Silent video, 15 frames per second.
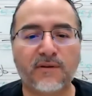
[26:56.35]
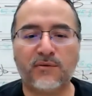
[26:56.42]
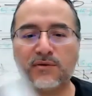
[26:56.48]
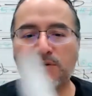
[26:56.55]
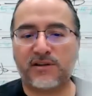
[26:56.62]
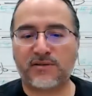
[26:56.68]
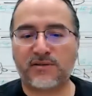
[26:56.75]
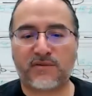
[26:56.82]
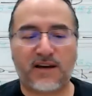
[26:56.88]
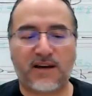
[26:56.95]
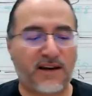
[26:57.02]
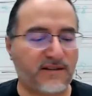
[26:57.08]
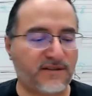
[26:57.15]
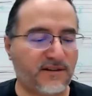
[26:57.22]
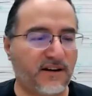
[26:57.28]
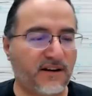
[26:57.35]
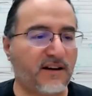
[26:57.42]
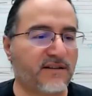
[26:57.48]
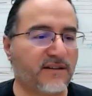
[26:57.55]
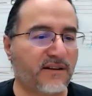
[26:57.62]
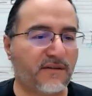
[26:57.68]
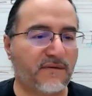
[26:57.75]
which is what I asked you
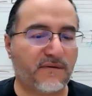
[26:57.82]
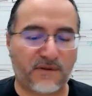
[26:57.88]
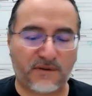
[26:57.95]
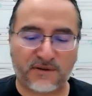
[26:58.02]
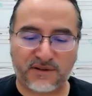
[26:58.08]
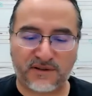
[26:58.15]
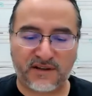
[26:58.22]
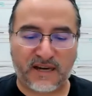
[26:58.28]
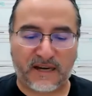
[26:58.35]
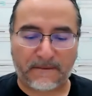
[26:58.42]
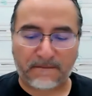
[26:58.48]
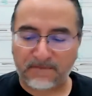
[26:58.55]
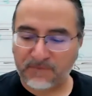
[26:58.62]
guys on the first day.